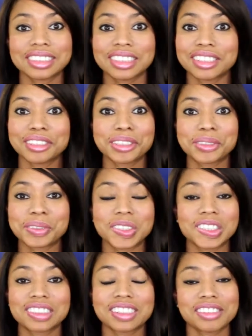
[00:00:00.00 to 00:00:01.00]
you know,
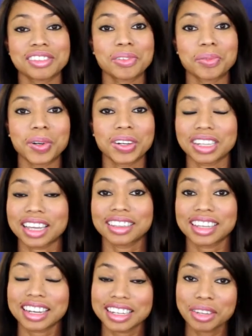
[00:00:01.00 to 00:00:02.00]
it doesn't work like
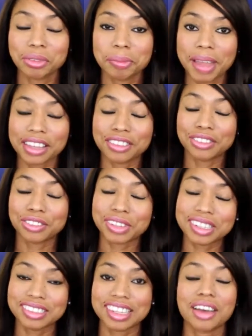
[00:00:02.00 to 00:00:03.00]
that. And then we're back
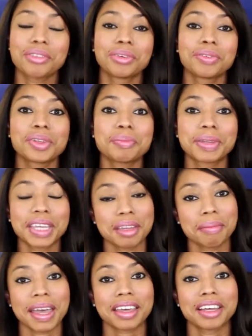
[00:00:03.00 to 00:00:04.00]
stressed out when we pick
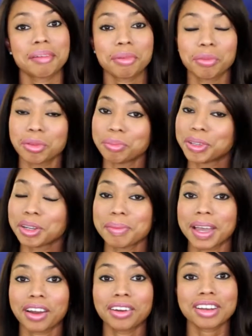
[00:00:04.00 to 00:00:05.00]
it back up and we put it
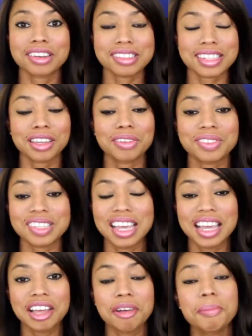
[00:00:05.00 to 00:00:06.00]
back on ourselves.
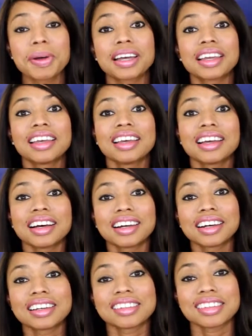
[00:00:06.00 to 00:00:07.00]
But
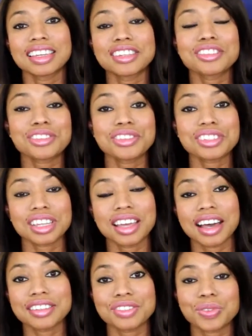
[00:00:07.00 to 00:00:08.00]
to enter into
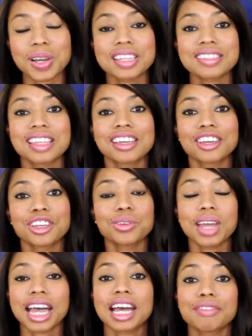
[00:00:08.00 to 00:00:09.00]
God's rest, you
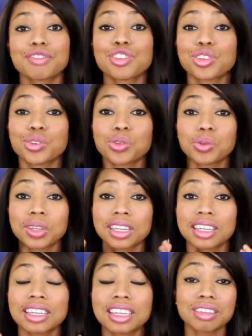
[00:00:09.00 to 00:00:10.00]
have to
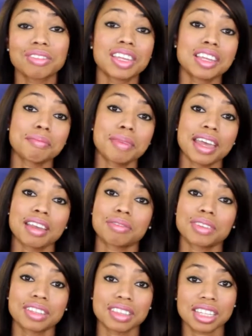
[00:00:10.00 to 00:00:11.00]
give him
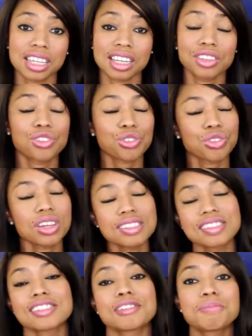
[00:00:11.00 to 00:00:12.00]
everything.
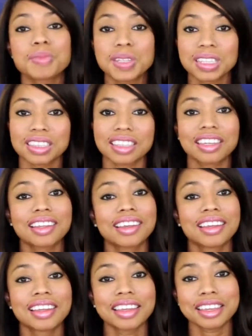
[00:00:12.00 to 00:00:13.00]
Trust him with it.
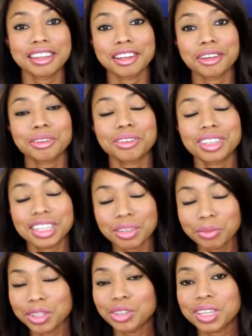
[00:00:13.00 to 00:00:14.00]
You know,
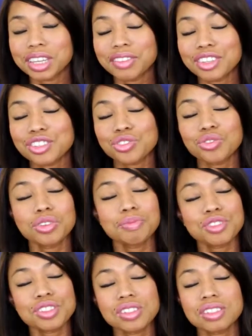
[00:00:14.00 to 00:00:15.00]
when you give it to him,
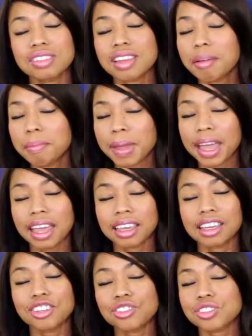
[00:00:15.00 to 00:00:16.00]
just step
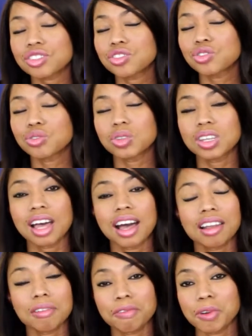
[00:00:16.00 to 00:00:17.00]
back and just do
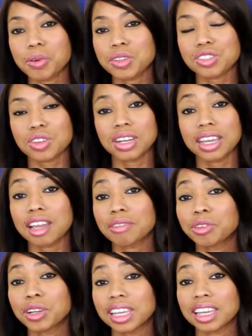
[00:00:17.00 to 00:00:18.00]
not focus on it
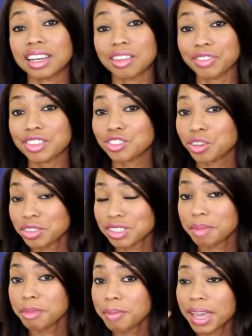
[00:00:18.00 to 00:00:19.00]
ever again. If it starts
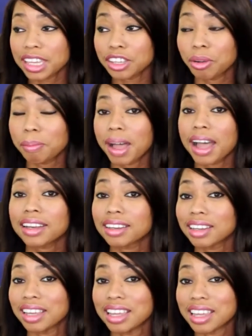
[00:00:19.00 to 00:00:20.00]
coming back in your
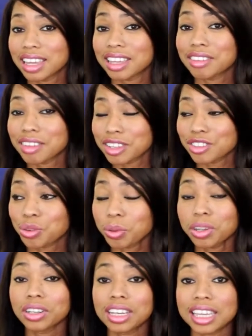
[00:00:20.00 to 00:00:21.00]
mind and
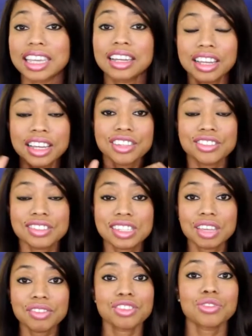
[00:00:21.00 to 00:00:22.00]
twirling again, just
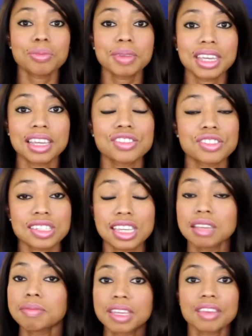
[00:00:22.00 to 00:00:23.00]
give it to him again. Just
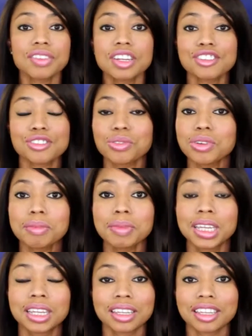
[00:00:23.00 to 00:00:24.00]
keep giving it to him,
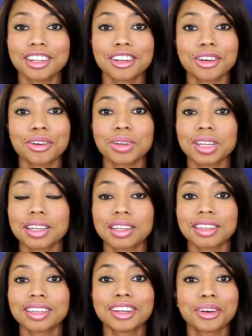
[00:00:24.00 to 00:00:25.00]
you know,
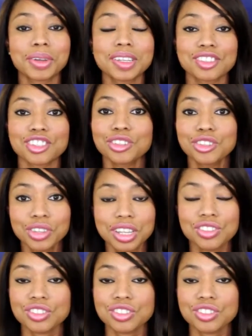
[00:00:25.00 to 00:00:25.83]
until you can